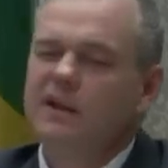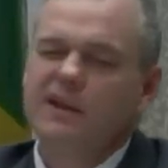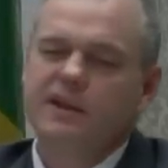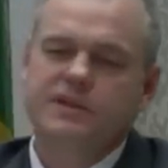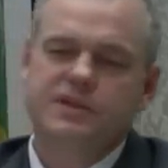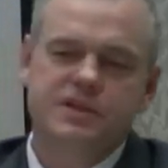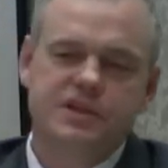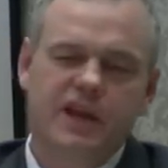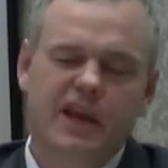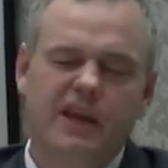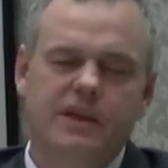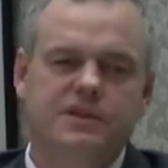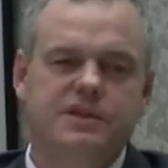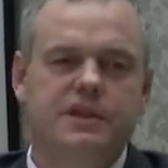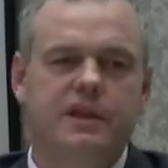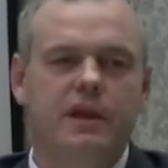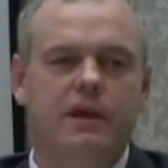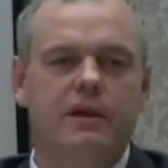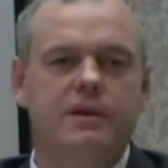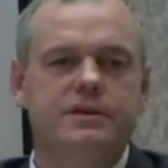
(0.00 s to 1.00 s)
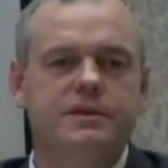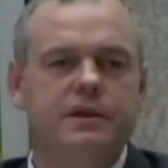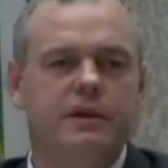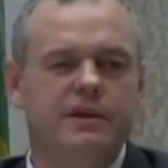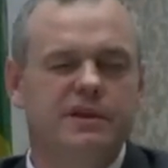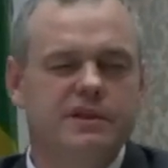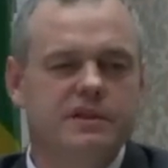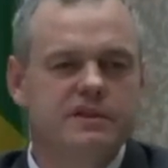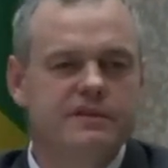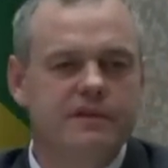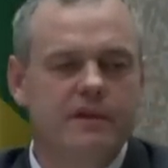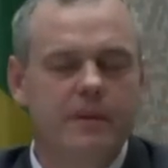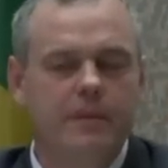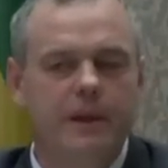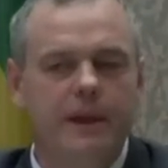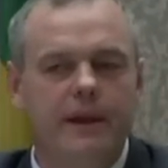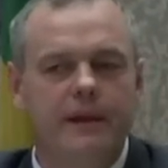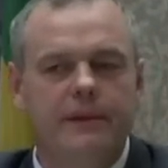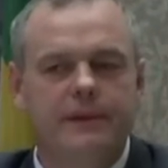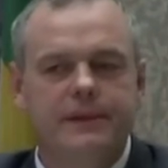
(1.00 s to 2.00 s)
Let's change gears here just for a
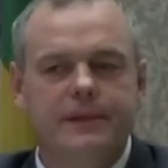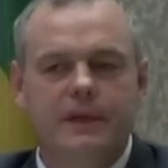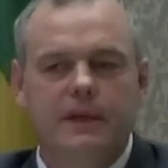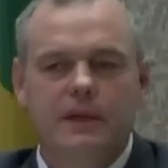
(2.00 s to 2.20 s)
minute.